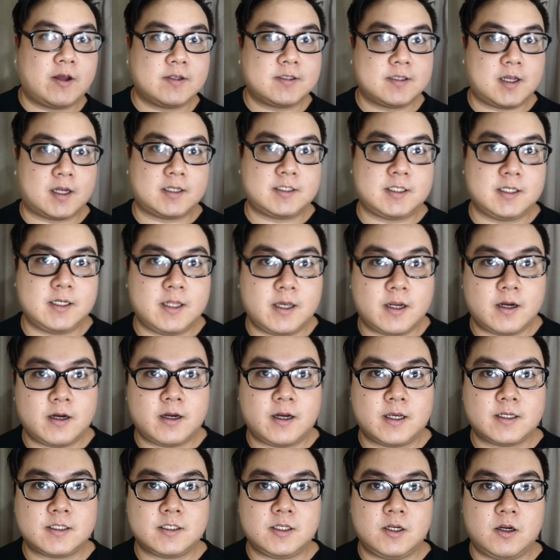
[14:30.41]
Sashi there
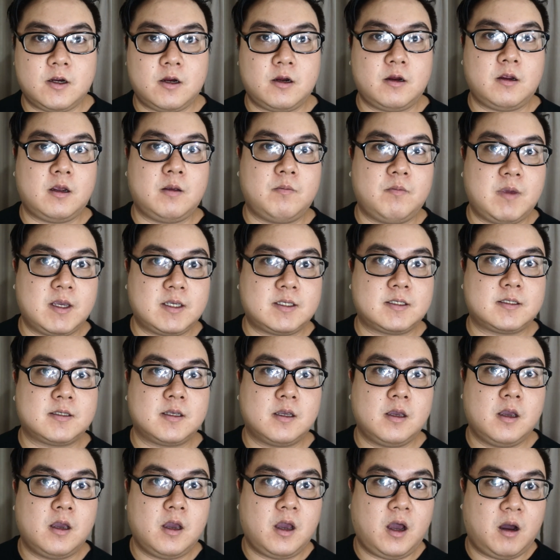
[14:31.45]
next year, it makes
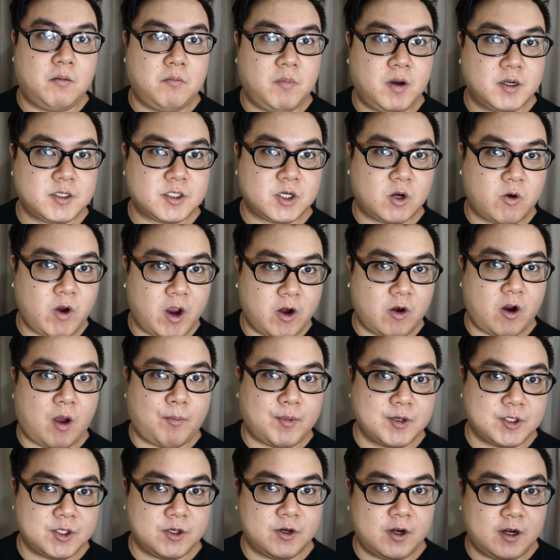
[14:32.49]
a much greater
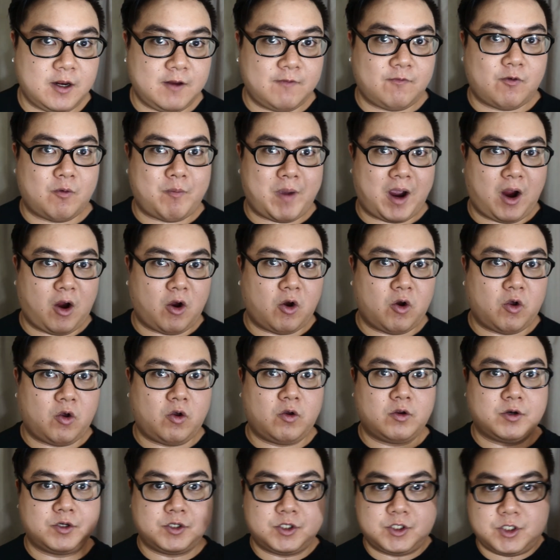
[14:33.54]
opportunity for my
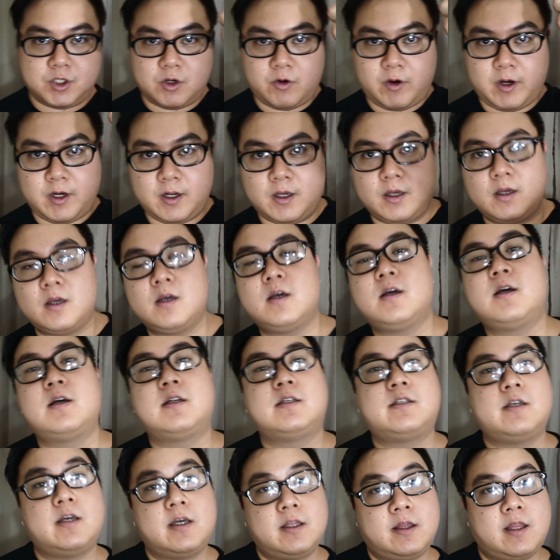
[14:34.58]
girl Jurina
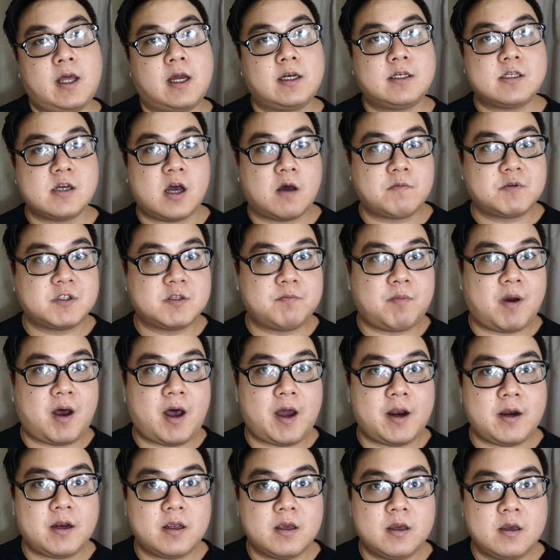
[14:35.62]
to hit that top
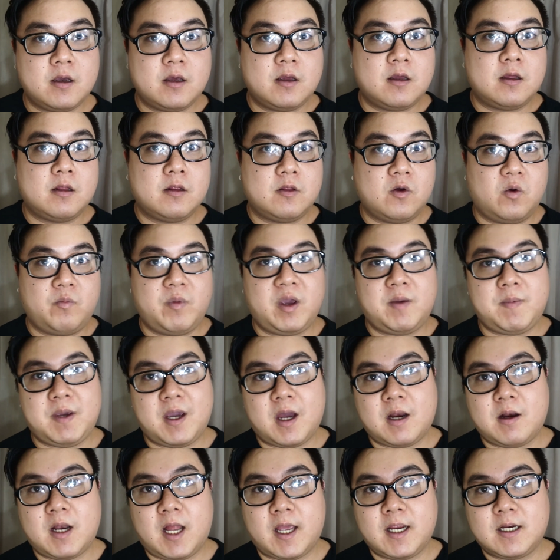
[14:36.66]
spot. Though maybe
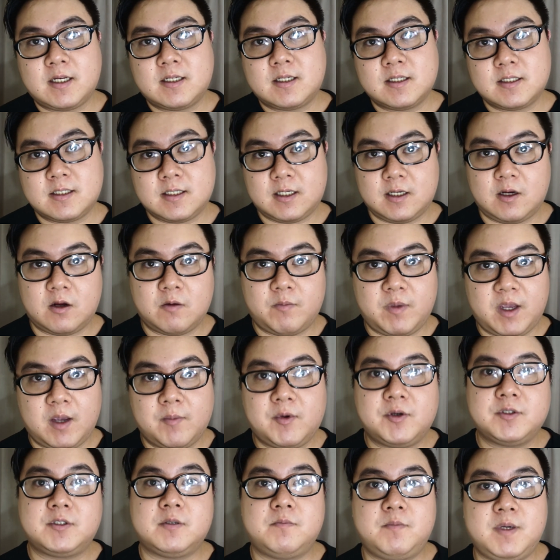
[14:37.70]
I'd like to see her be
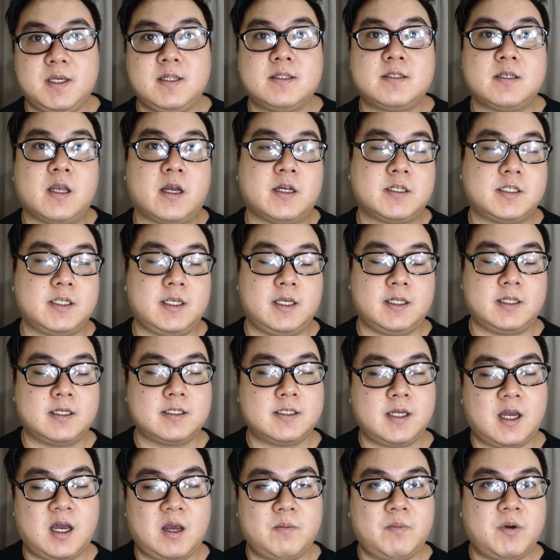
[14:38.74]
able to beat Sashi at the
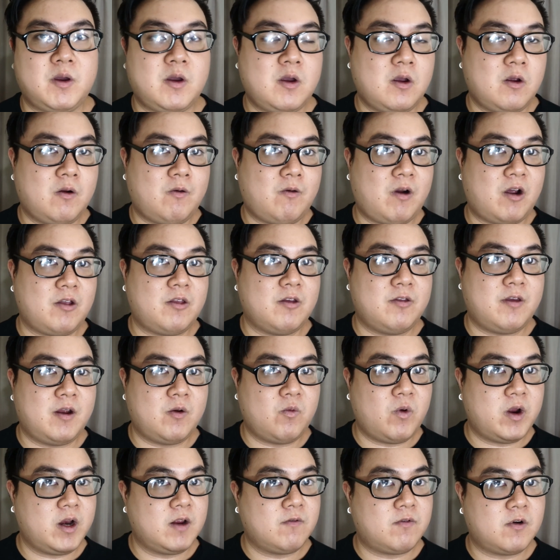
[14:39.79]
top rather than
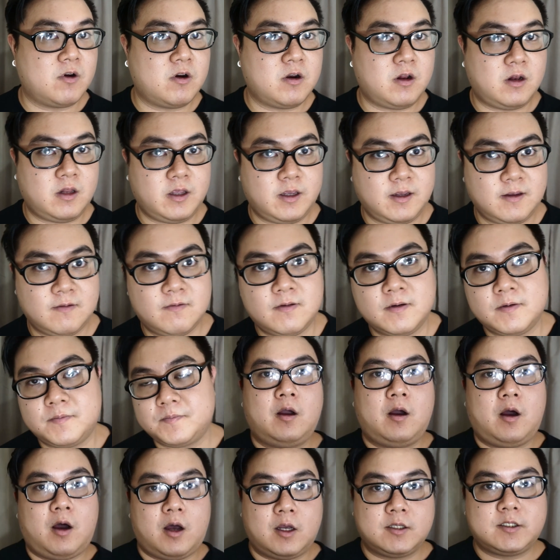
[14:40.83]
waiting for her to leave.
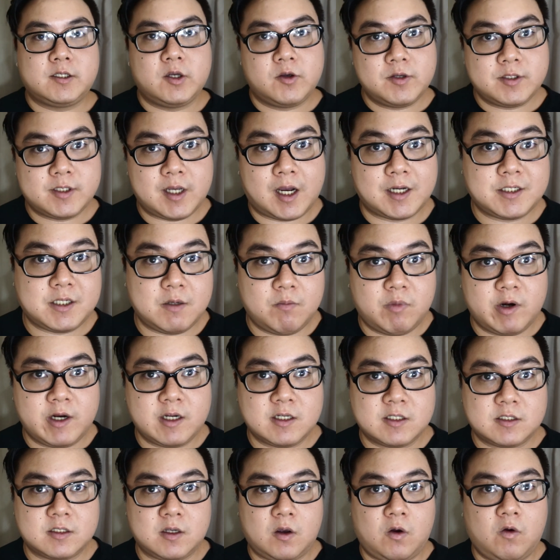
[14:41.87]
Also, Sashi
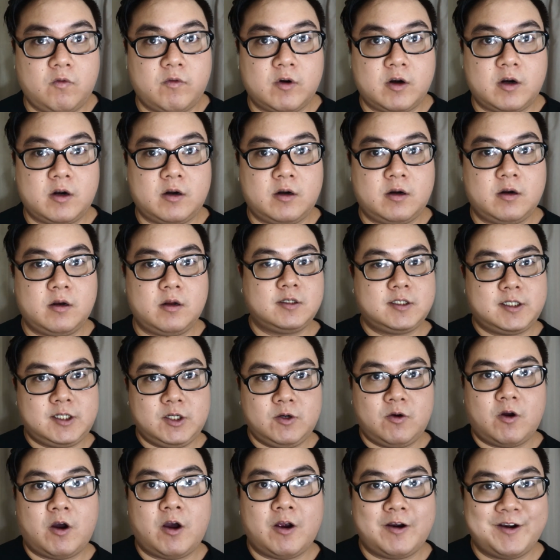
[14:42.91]
brings over
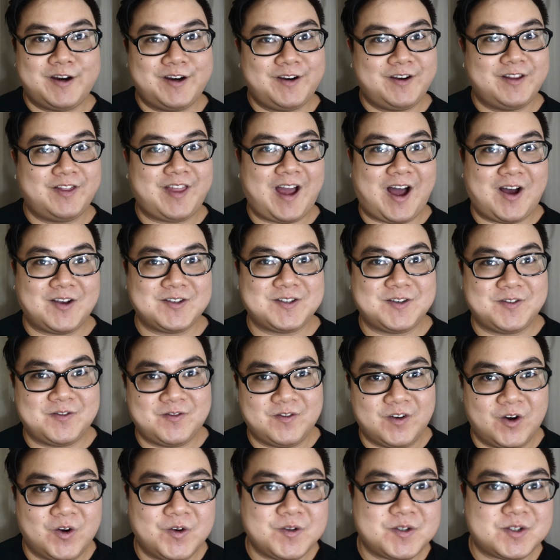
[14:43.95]
200,000
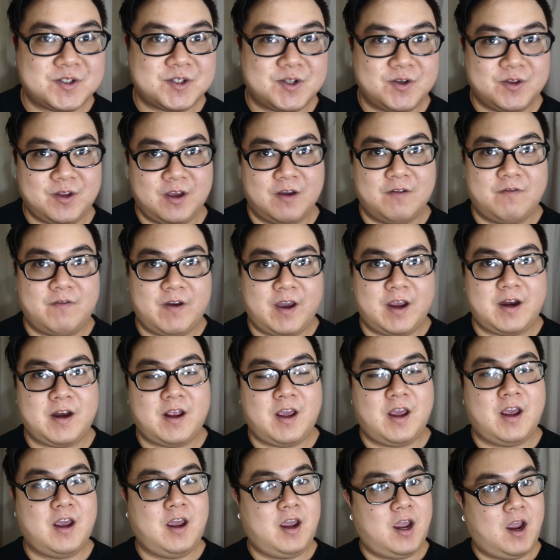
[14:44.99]
votes to the event
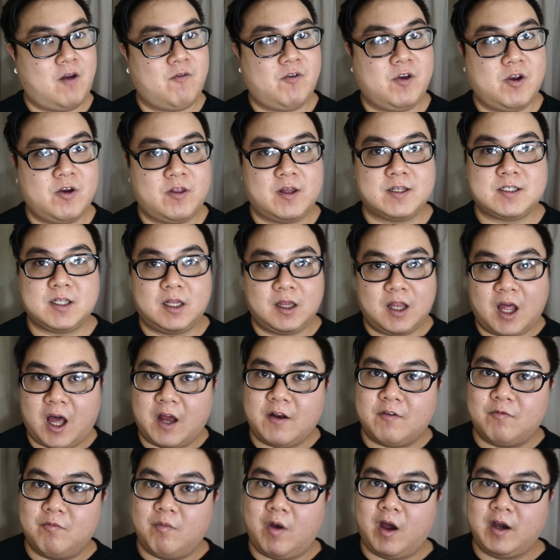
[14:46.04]
every year. That's a lot
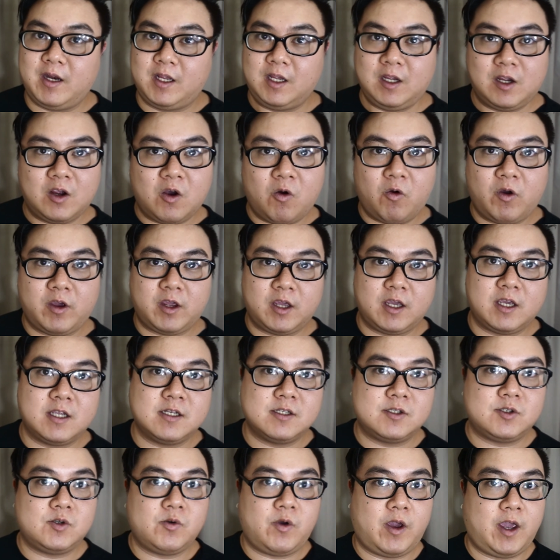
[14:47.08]
of money going
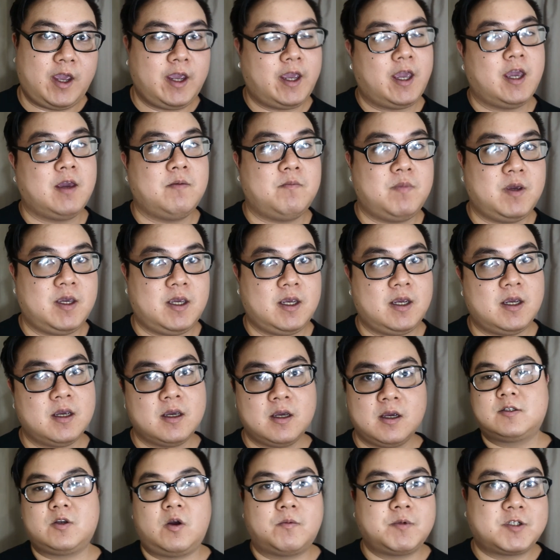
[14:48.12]
into AKB.
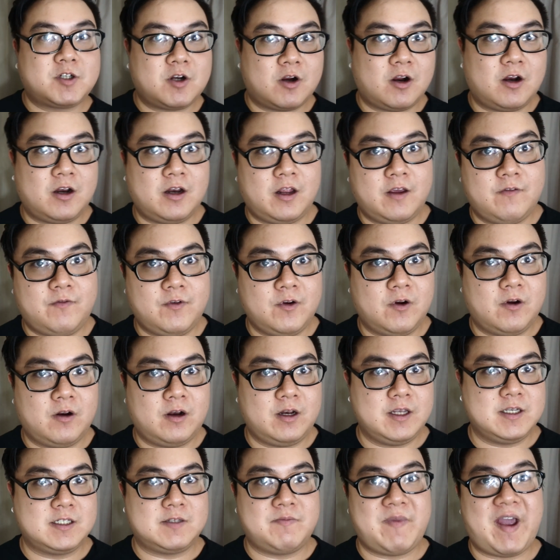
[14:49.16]
So I'm sure if you're at
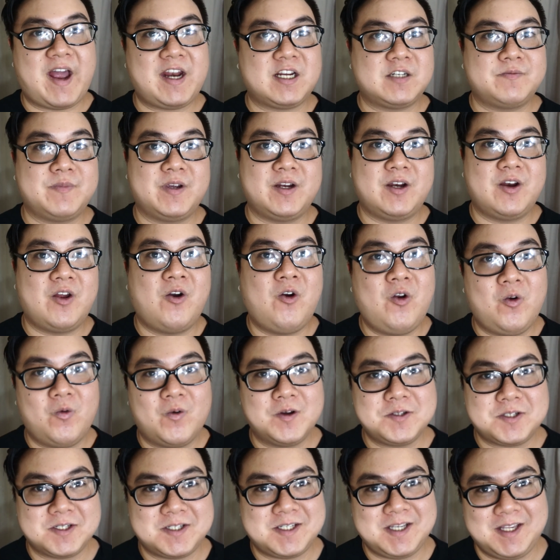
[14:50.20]
least management, no one
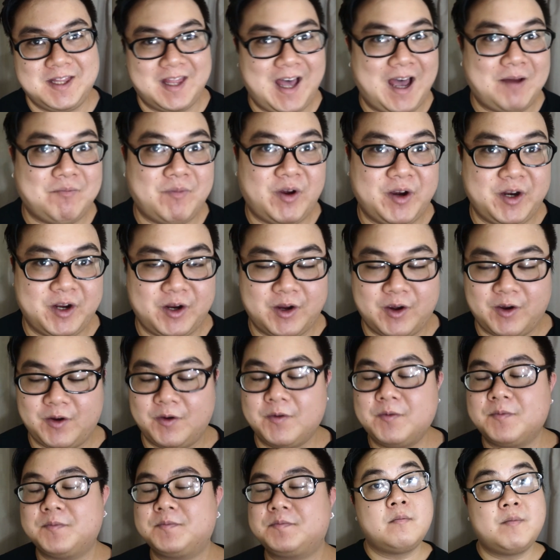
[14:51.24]
wants to see that money go.